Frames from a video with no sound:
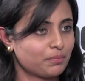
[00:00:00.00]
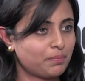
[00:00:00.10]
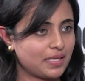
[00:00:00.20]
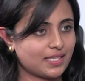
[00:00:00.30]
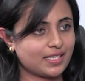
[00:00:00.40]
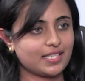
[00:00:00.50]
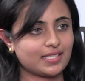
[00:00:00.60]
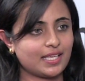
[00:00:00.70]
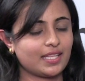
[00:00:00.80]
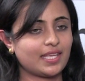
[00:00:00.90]
Basically,
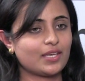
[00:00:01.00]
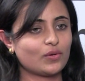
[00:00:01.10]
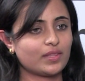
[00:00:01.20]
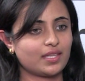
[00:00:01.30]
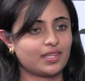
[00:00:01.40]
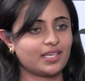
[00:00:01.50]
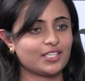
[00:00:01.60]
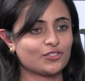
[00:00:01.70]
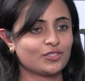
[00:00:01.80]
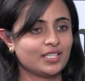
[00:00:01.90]
they know that they need
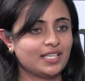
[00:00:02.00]
to.